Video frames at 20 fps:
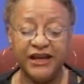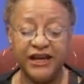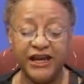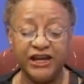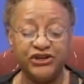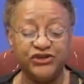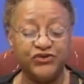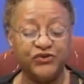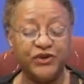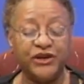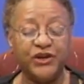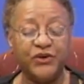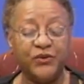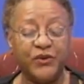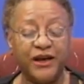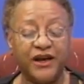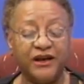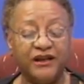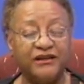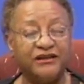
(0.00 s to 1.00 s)
and drink
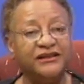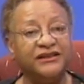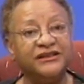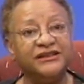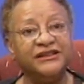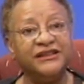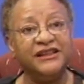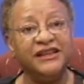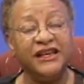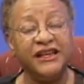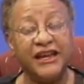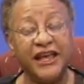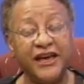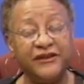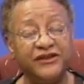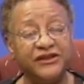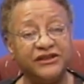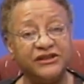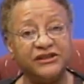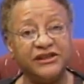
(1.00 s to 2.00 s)
well and
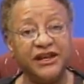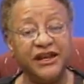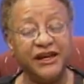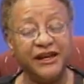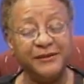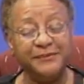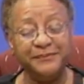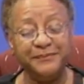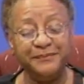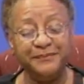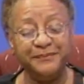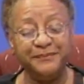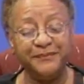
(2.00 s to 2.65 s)
have a good time.